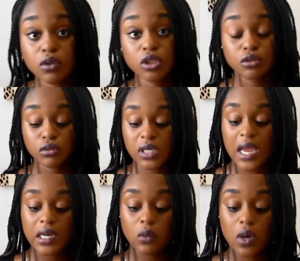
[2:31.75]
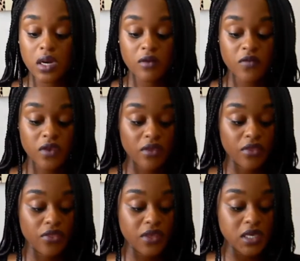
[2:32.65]
will use any one of
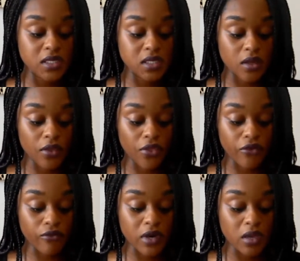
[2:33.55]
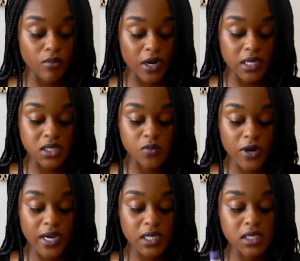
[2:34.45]
these 3 braid
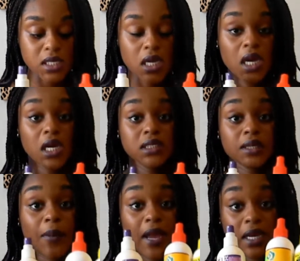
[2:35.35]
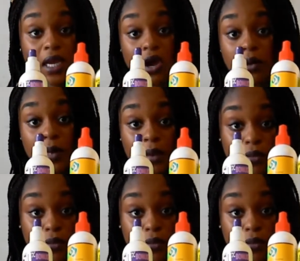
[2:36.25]
sprays depending on my